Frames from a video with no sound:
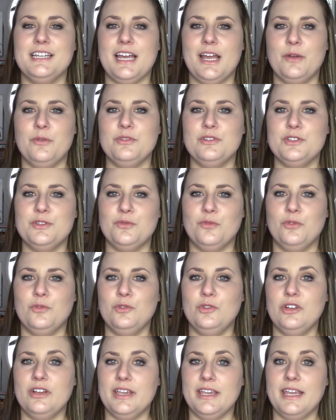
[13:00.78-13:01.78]
I was
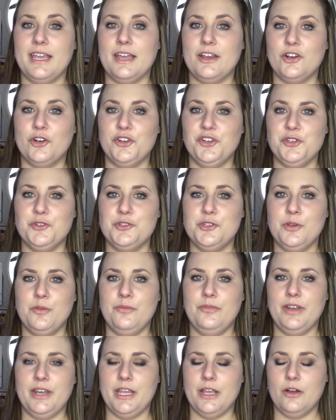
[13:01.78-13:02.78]
looking at her YouTube
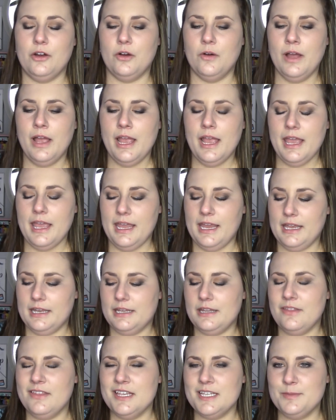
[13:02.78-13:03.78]
video, and
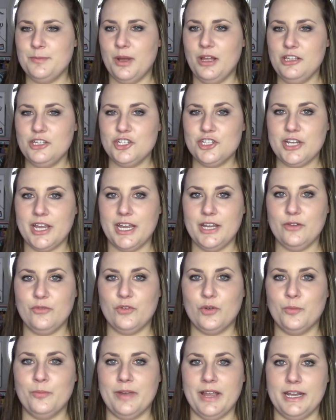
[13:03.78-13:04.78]
this polish kind of
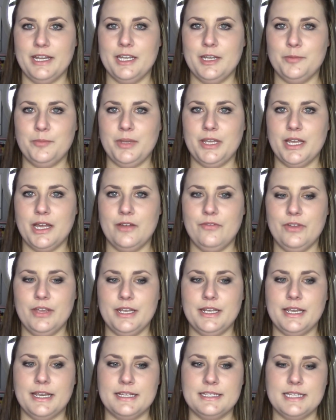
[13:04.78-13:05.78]
reminded me of
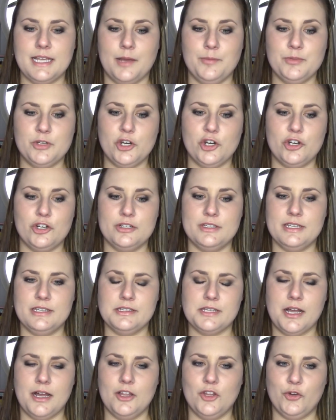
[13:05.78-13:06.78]
it, except hers
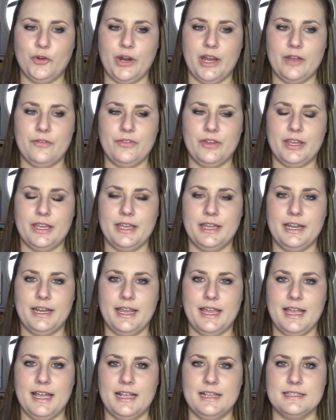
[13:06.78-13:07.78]
is holographic and it
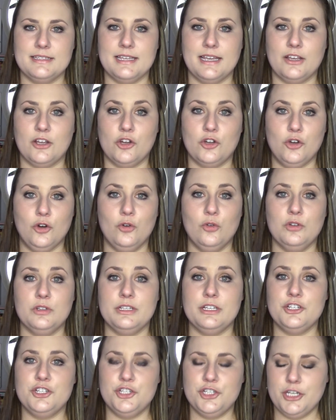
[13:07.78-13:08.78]
has like a gold
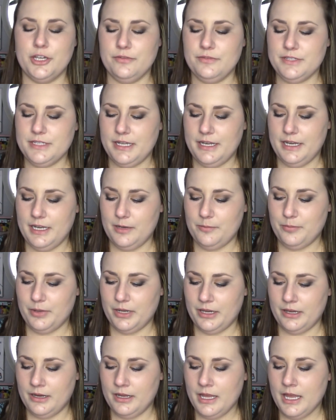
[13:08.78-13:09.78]
shift in it.
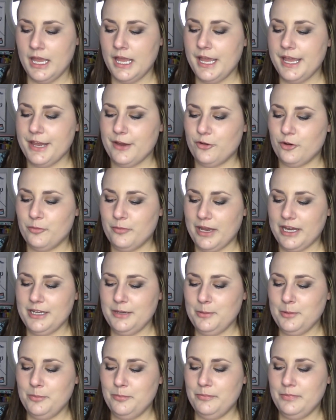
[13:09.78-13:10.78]
But it
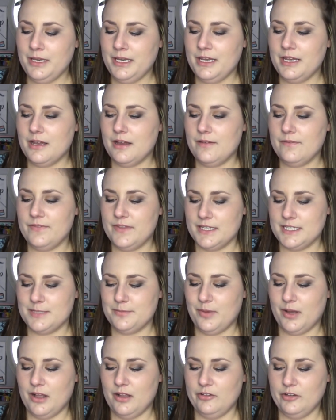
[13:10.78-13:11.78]
reminded me of this
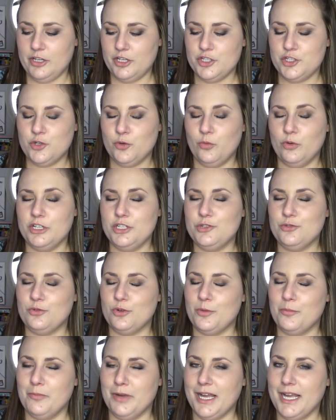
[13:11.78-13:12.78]
polish, which
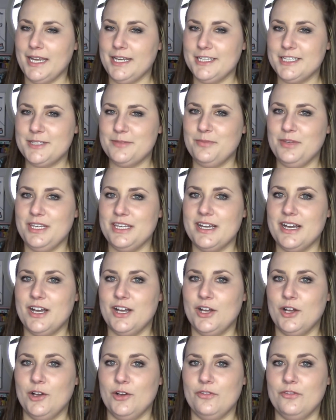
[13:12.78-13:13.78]
reminds me
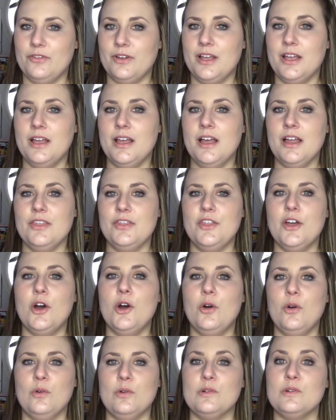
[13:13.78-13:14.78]
of
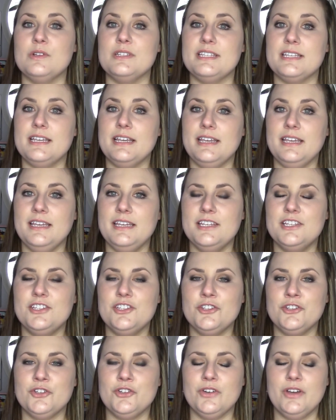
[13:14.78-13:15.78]
those
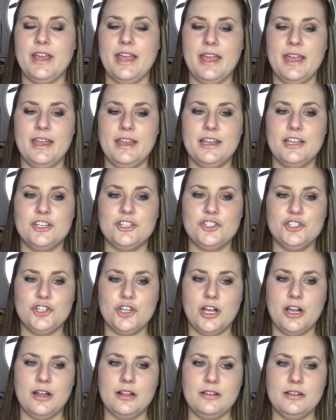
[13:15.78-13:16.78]
Easter egg
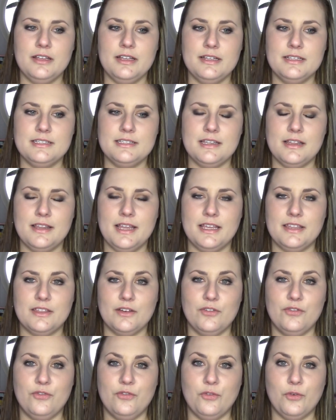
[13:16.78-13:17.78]
chocolates, like the
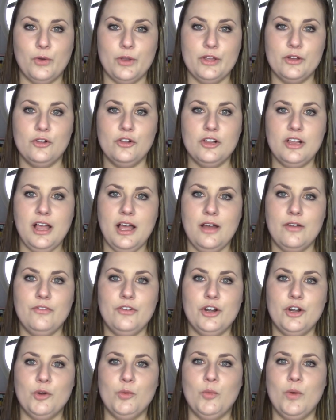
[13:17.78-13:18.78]
foil
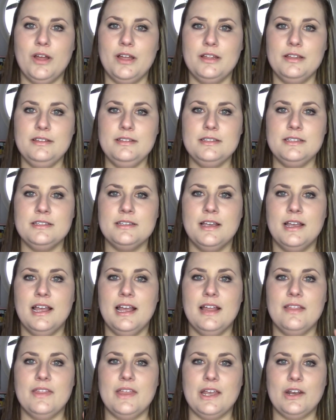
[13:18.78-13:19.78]
covered ones
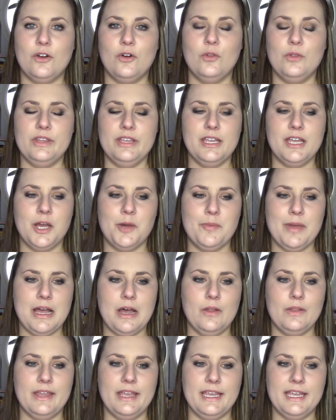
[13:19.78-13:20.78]
that only come
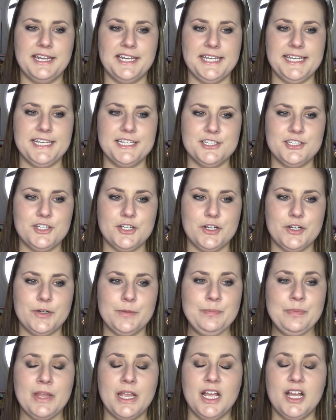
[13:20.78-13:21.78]
out like at
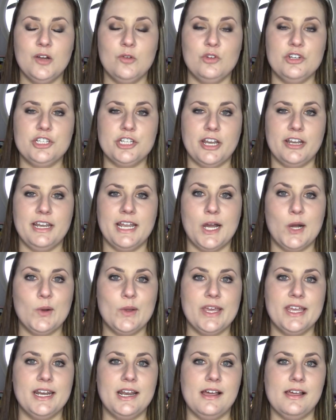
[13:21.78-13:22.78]
Easter, which I now
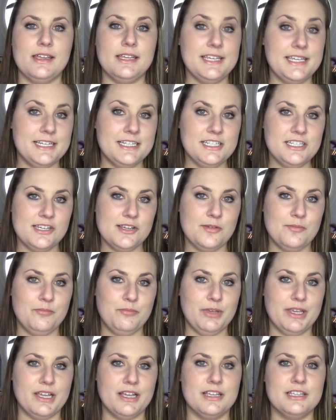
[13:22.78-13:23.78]
cannot eat
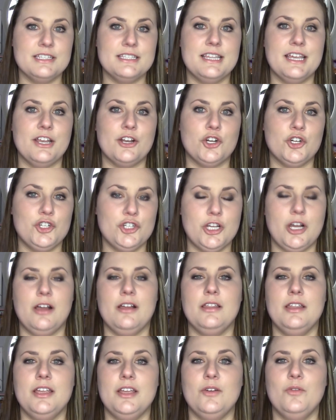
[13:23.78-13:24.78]
because they are
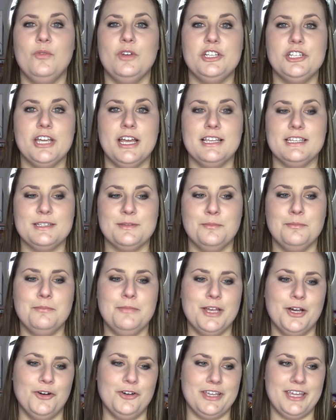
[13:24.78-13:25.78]
chocolate, which has
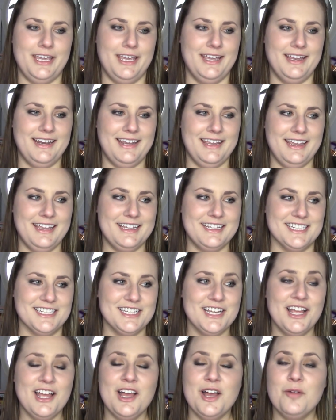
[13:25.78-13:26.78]
milk in it.
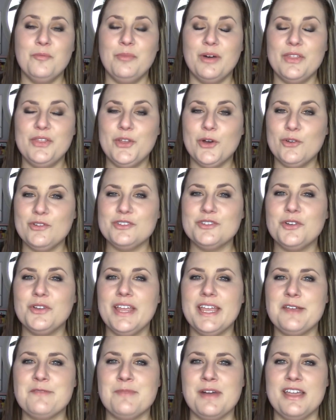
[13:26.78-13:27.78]
But those are
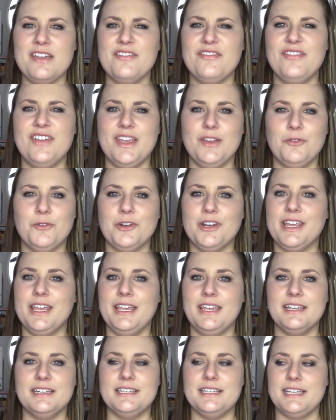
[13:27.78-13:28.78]
like my favorite
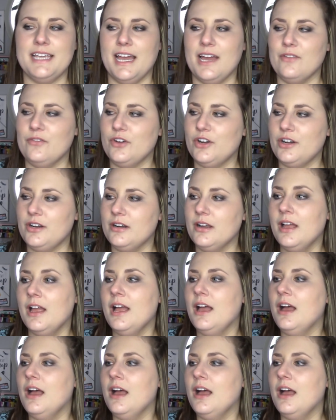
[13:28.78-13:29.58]
candy ever.